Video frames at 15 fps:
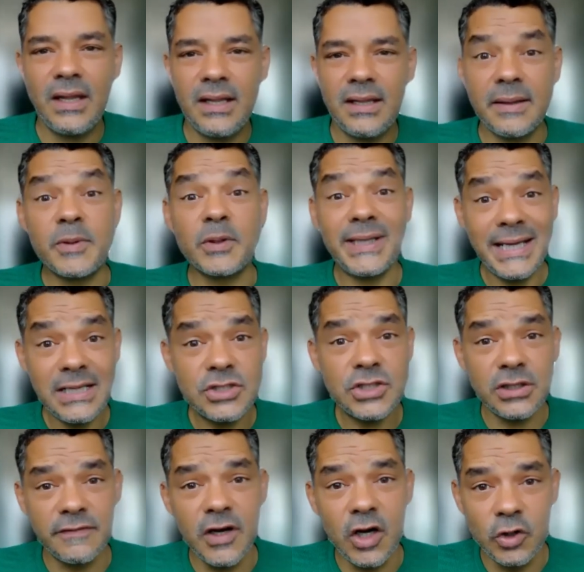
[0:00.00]
the
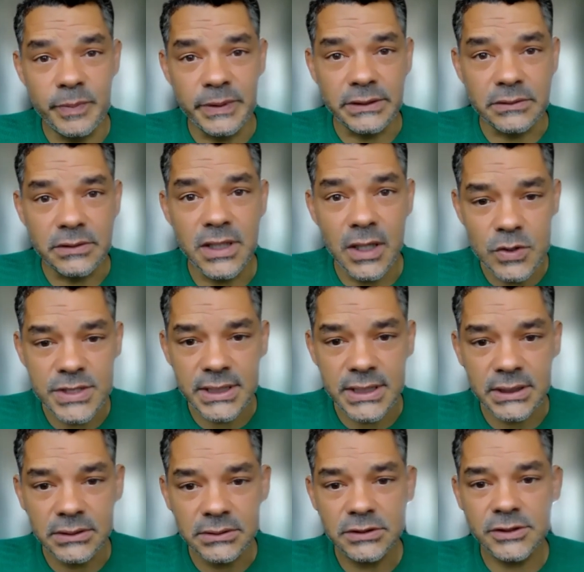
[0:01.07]
potential of open
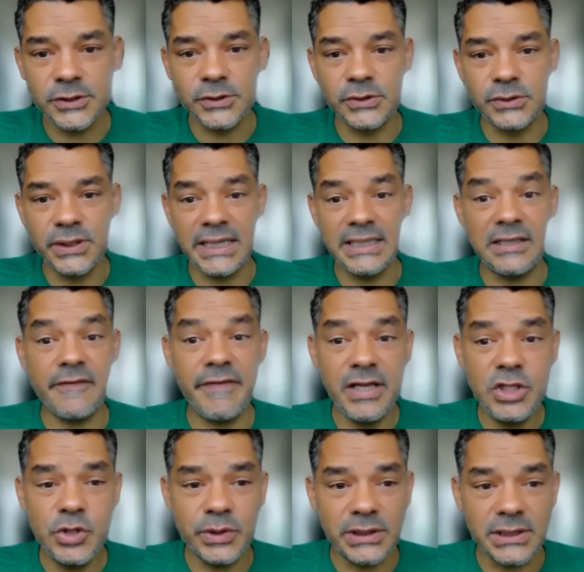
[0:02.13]
closer to
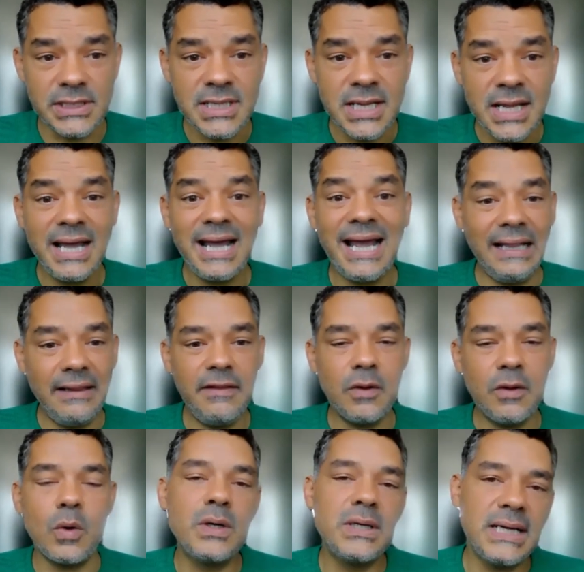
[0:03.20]
individuals and the
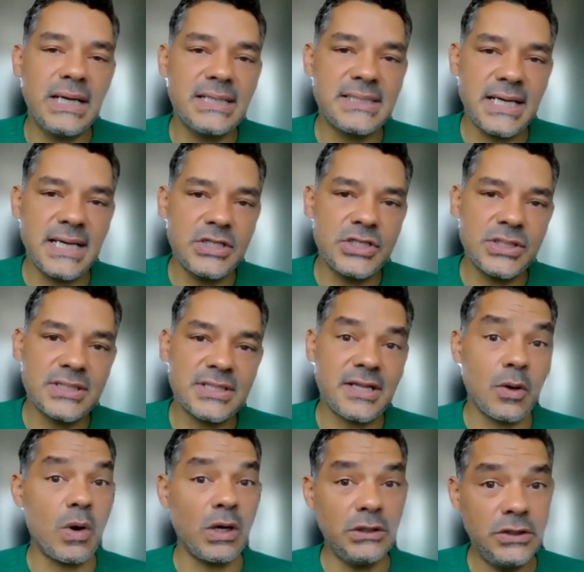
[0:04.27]
organizations
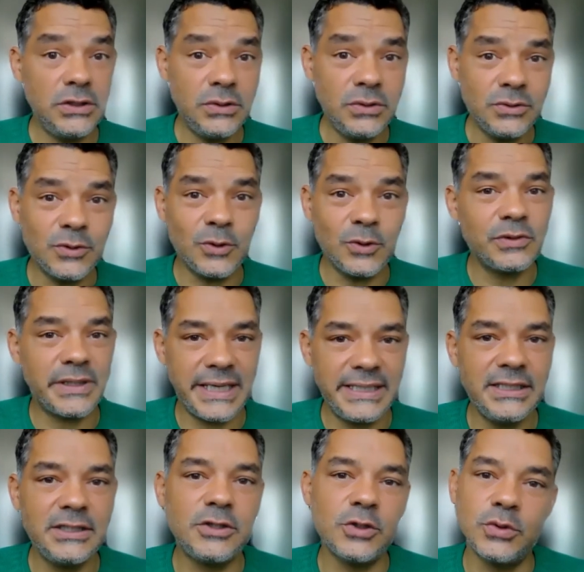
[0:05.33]
they want to
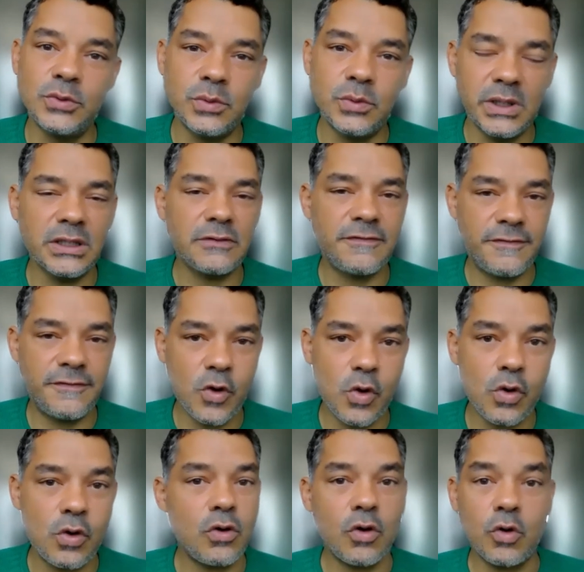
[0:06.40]
already do work
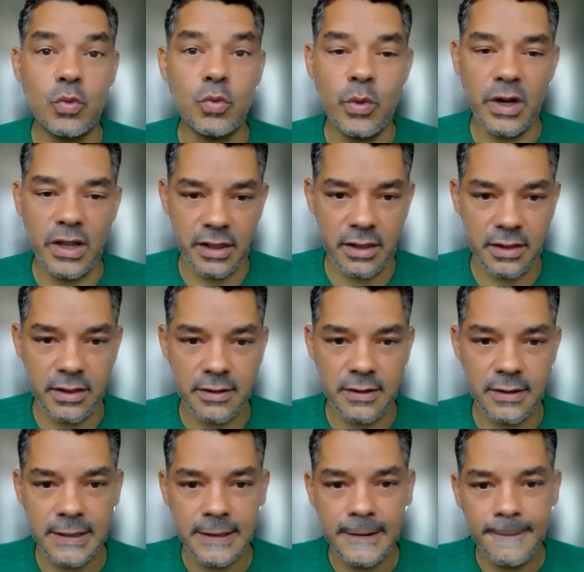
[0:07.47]
for or with.
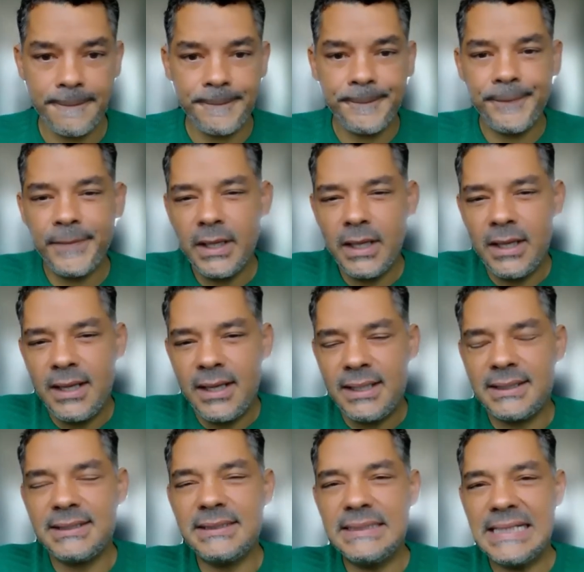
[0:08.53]

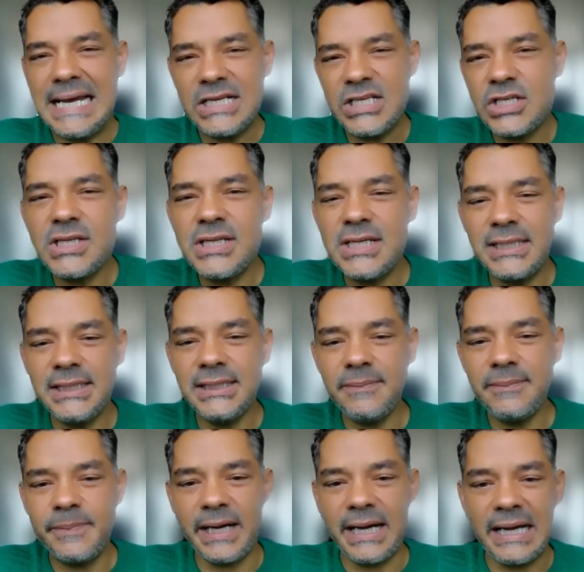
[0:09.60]

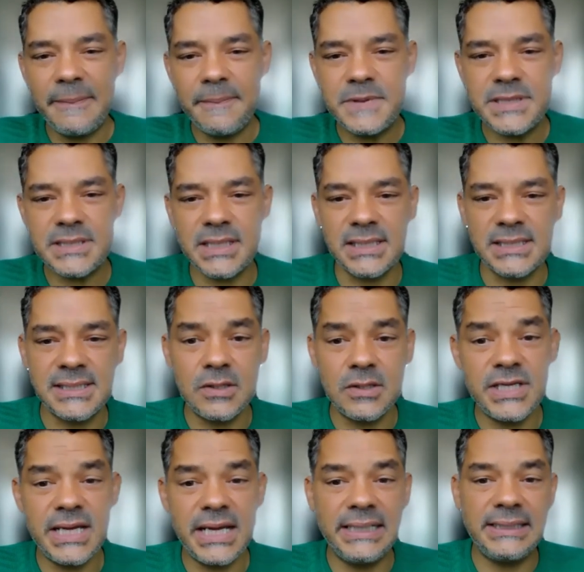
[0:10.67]
Nationally, perhaps
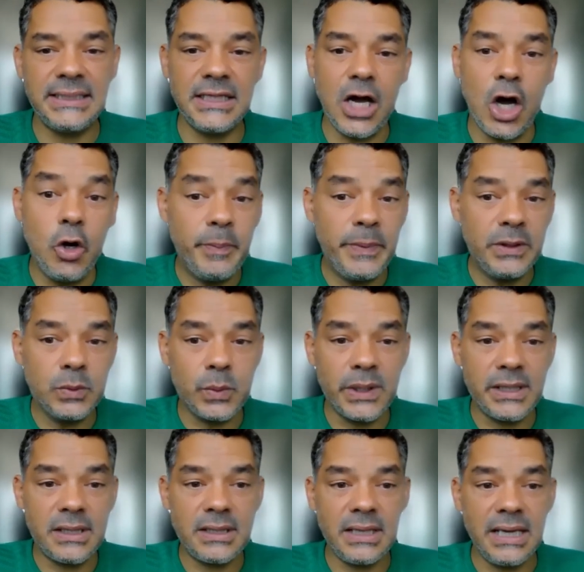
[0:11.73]
associating open
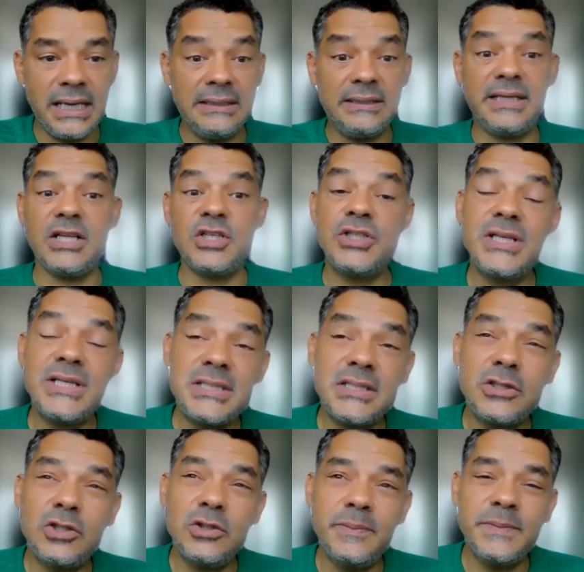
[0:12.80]
with indigenous
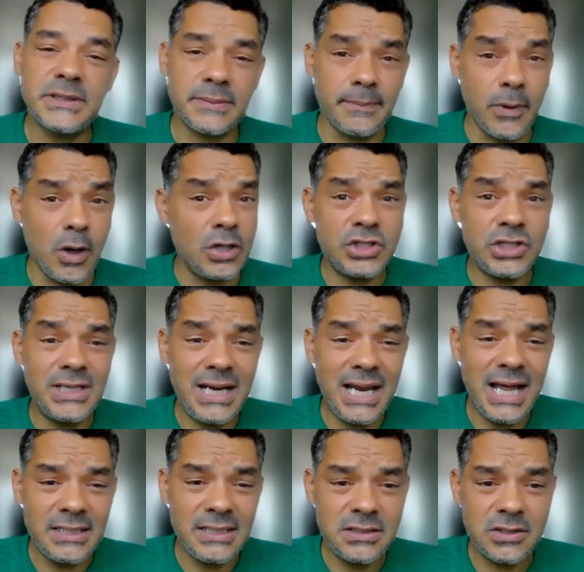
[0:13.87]
groups,
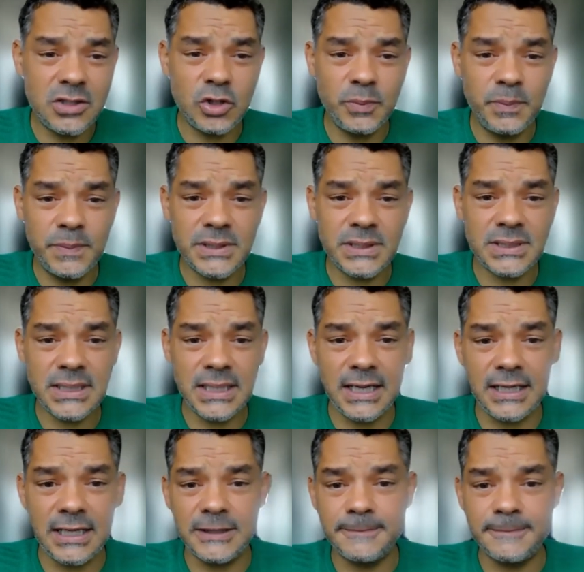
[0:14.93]
marginalized groups,
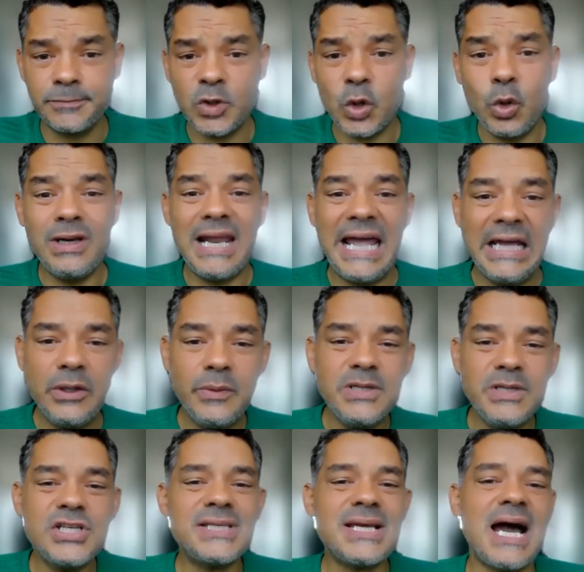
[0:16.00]
or
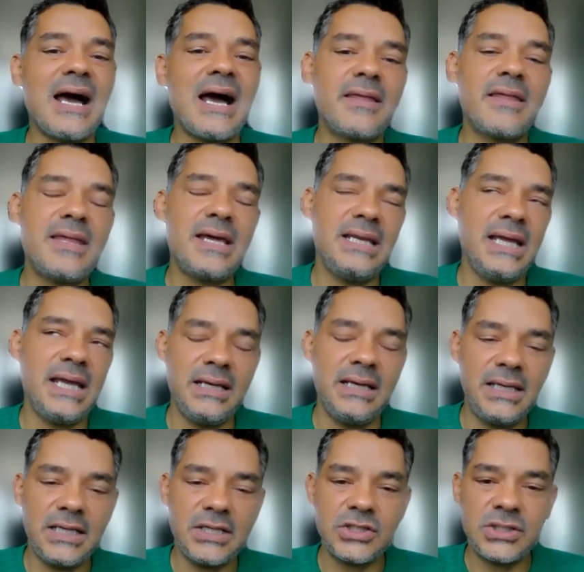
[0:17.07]
languages other than
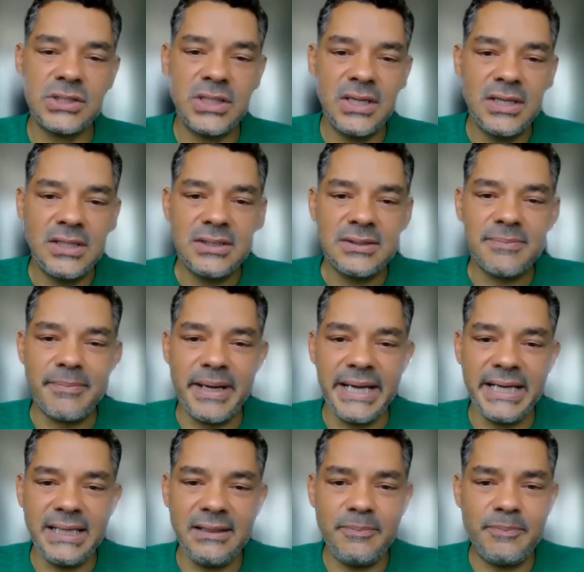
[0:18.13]
English
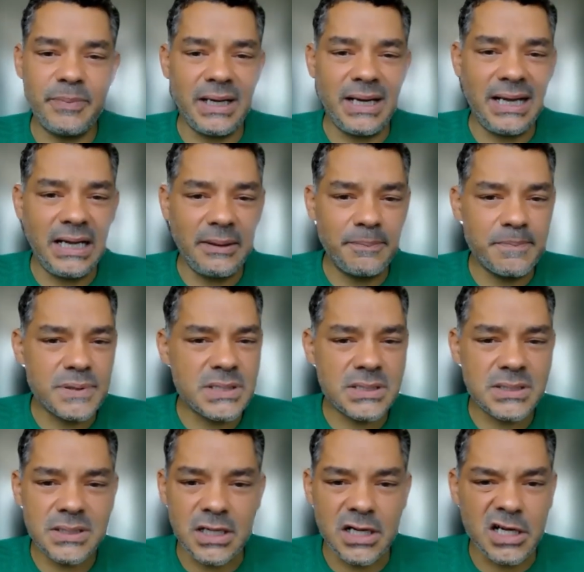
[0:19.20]
may
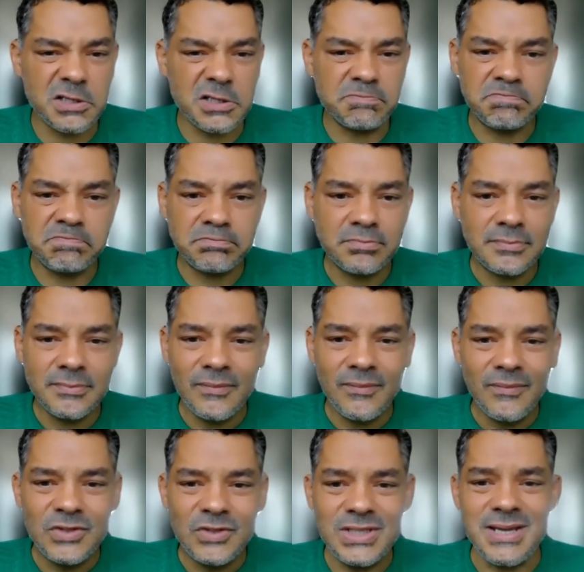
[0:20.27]
perhaps
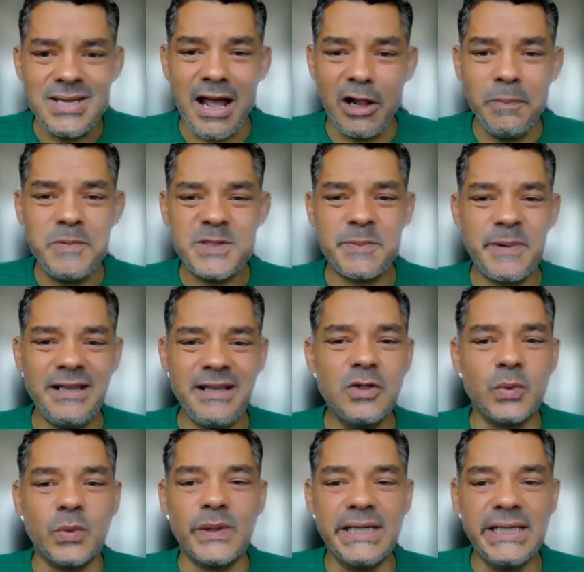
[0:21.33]
just help spread the
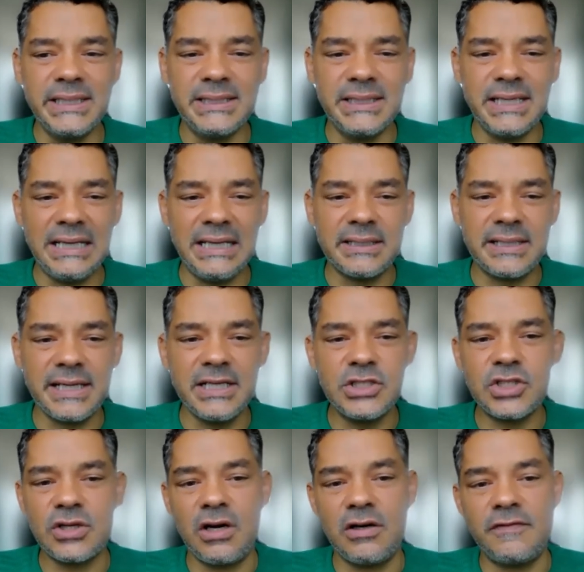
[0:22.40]
word and
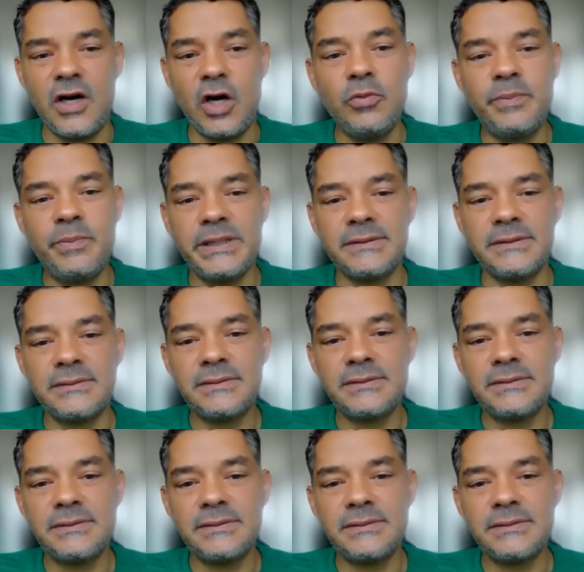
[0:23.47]
reach of open.